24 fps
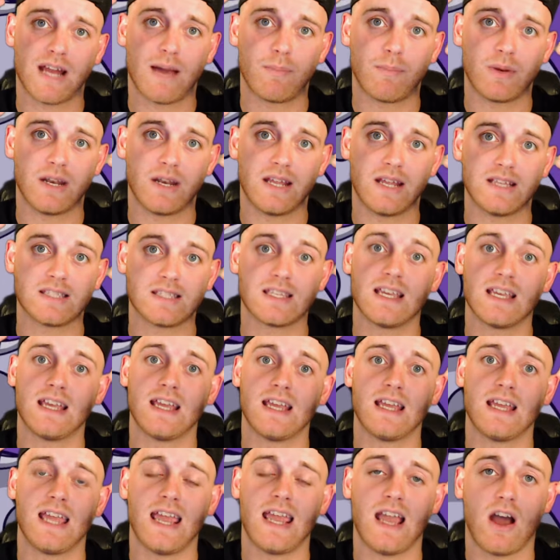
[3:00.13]
would happen is,
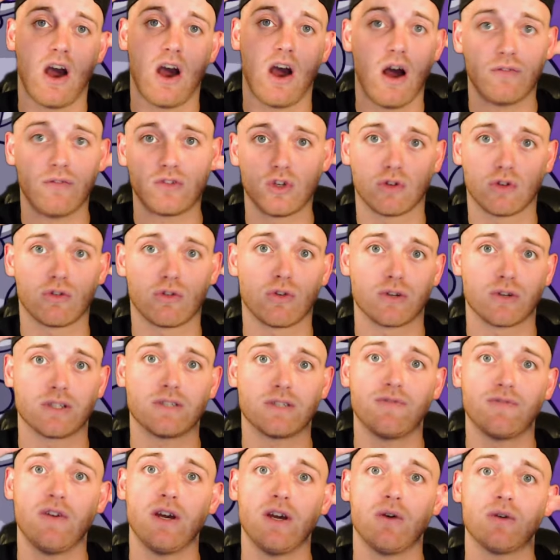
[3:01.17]
after your
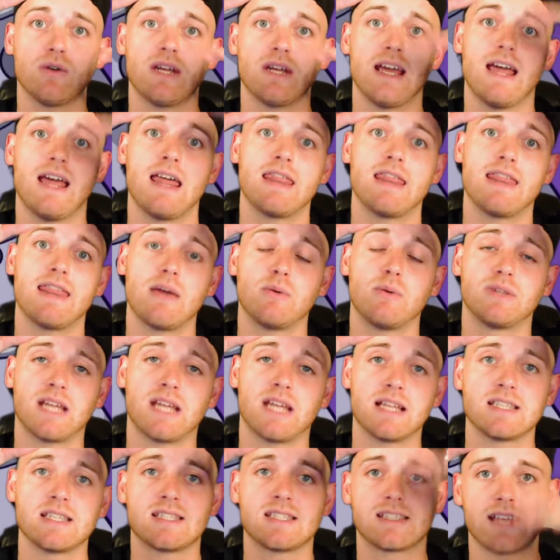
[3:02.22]
order is filled, they
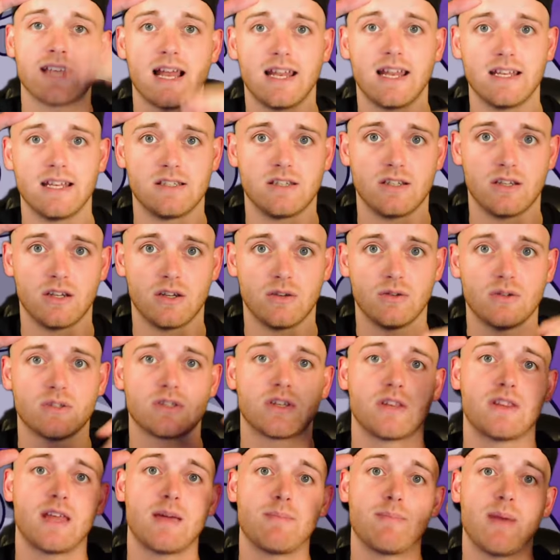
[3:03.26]
would then sell into you.
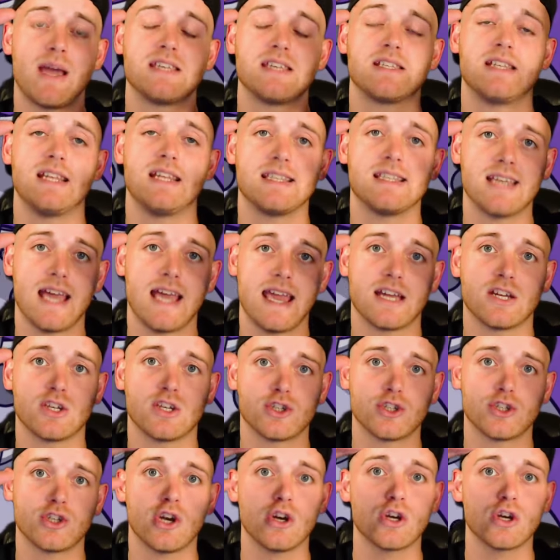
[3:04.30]
So they basically take a
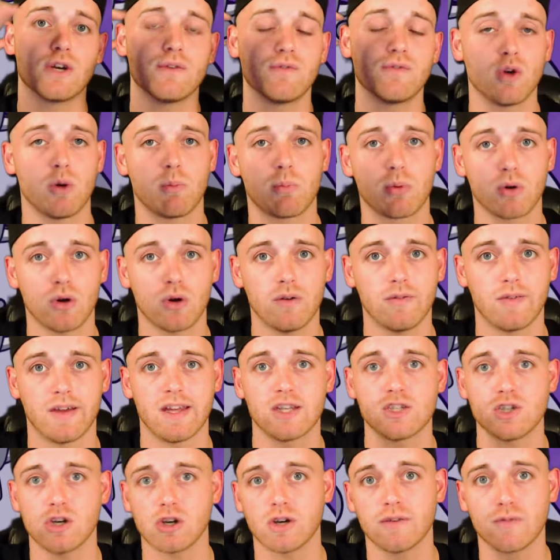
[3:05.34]
chunk of your
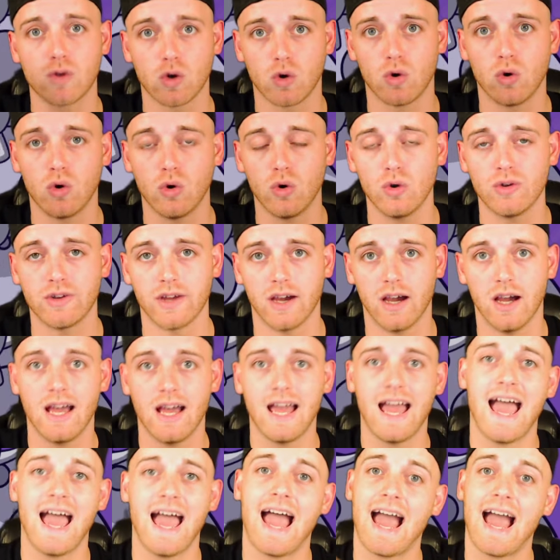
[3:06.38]
profit, a chunk of your
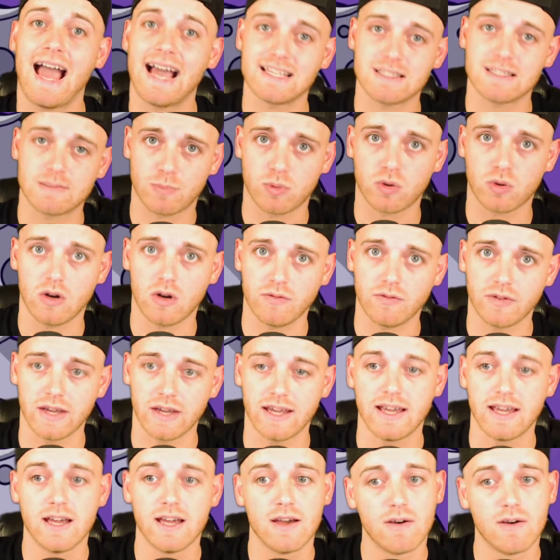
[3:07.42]
order, as
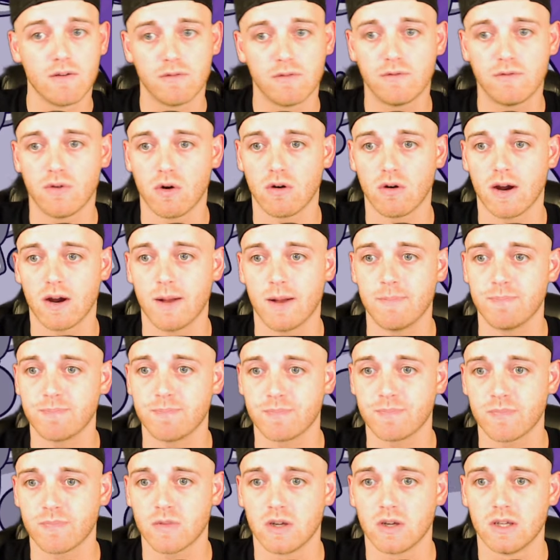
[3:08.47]
profit for
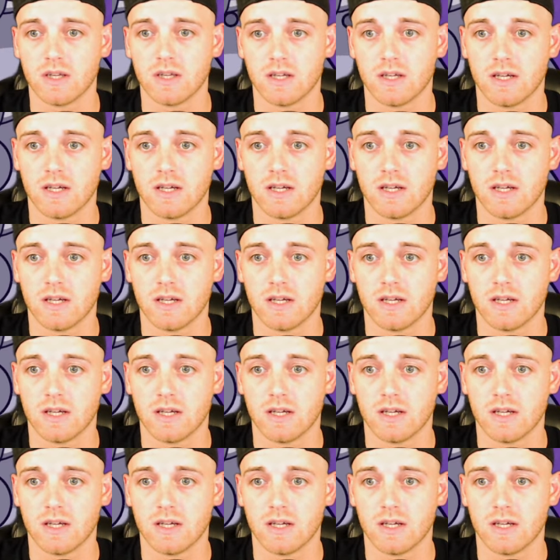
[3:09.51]
um